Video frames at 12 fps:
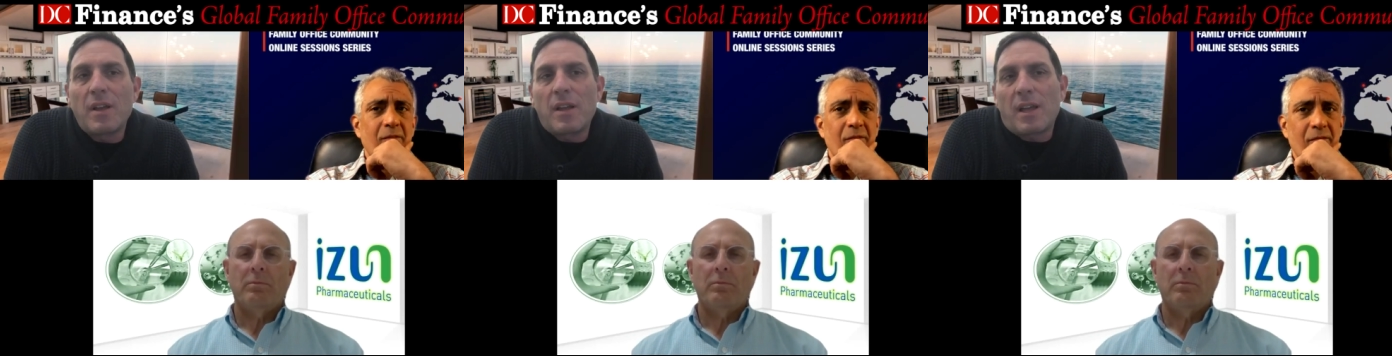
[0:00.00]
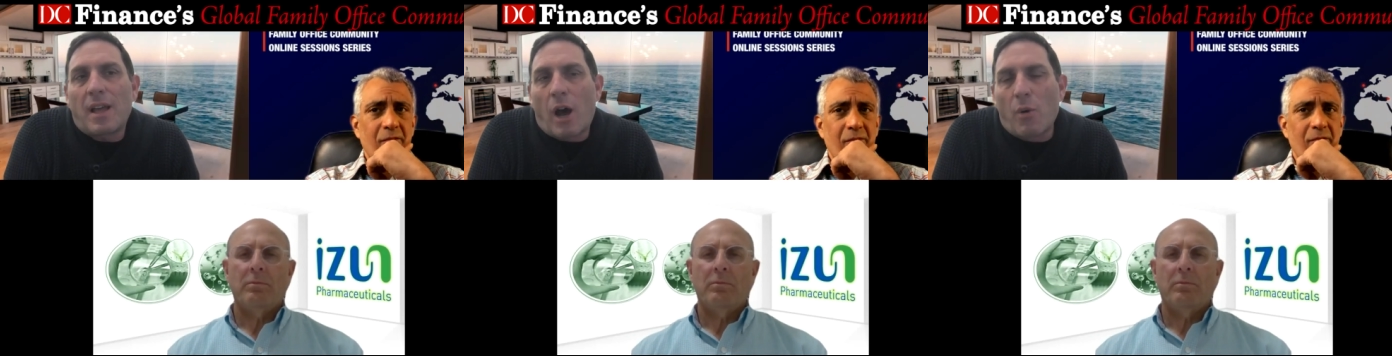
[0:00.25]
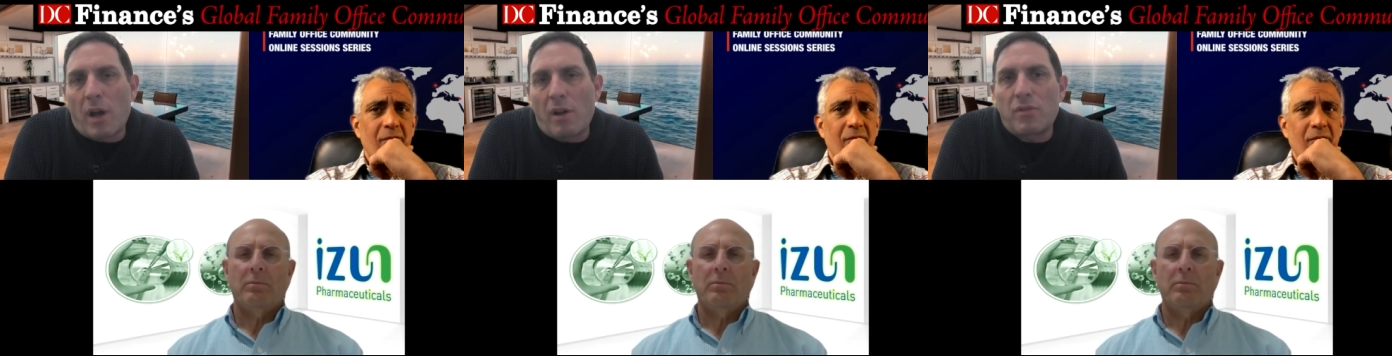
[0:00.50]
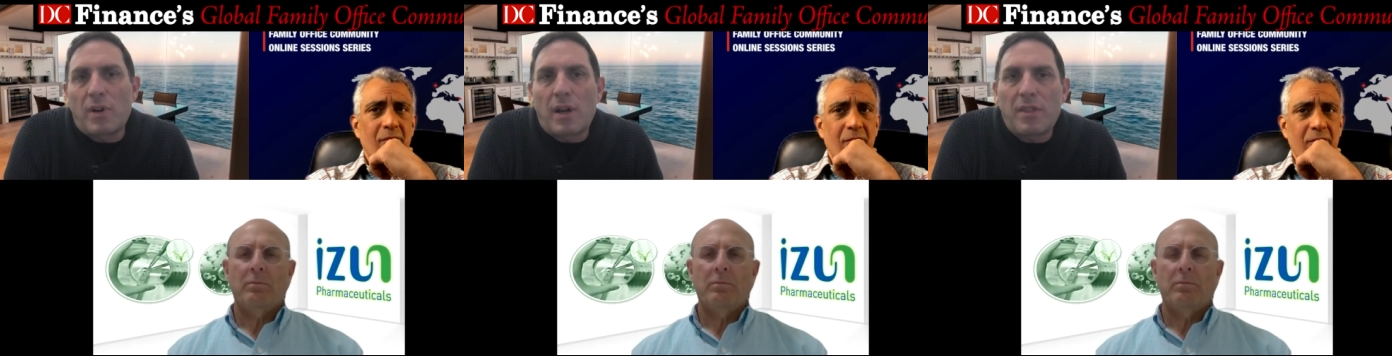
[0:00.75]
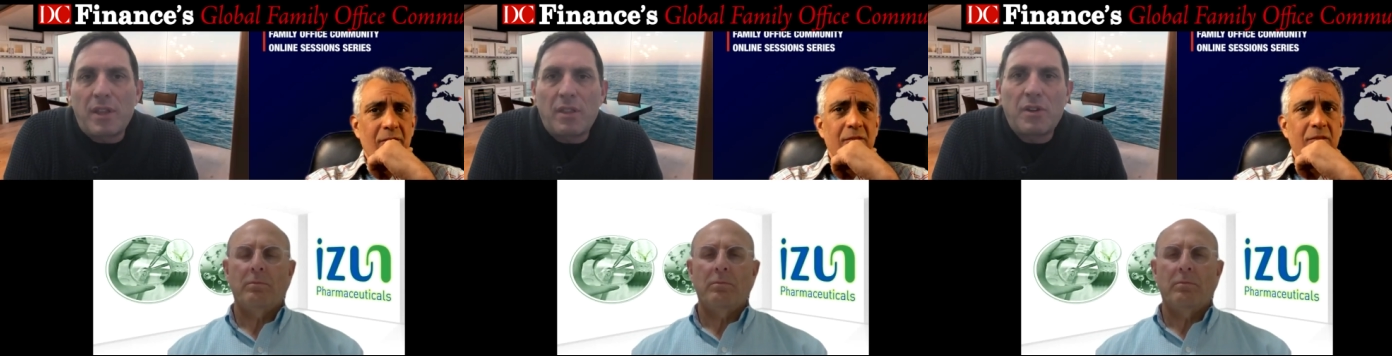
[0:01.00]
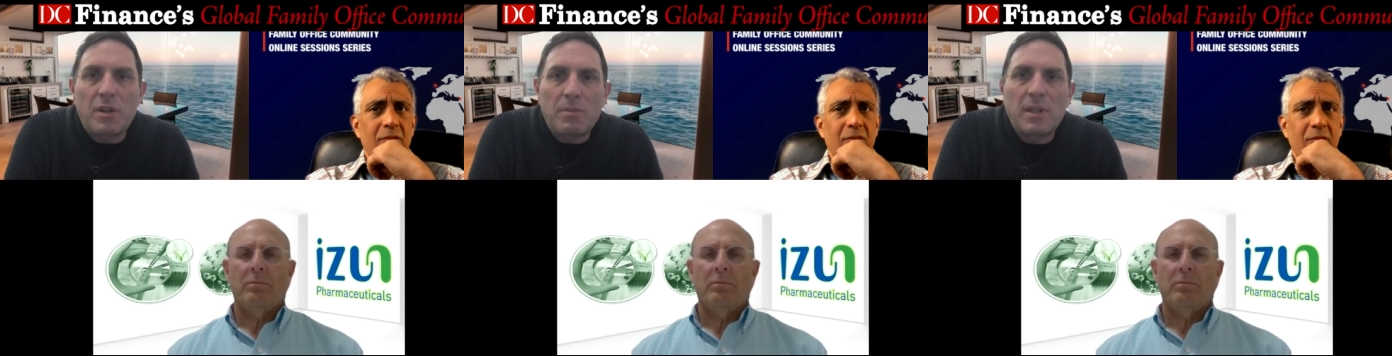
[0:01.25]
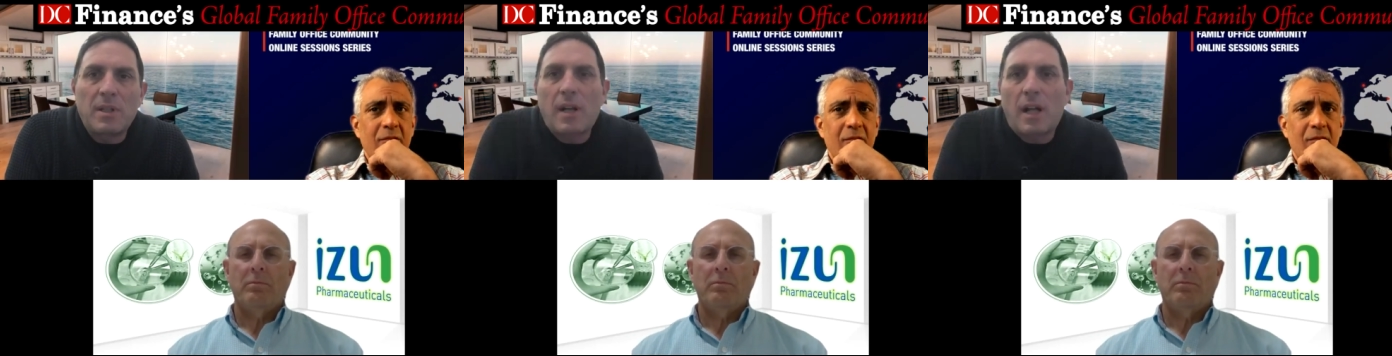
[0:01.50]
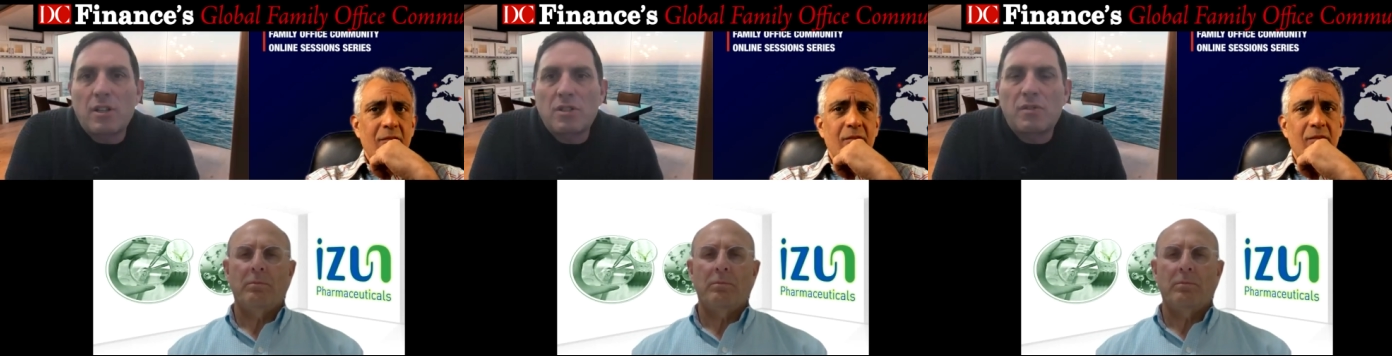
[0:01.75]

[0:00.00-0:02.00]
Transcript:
Speaker 1: However, I think 30 million dollars for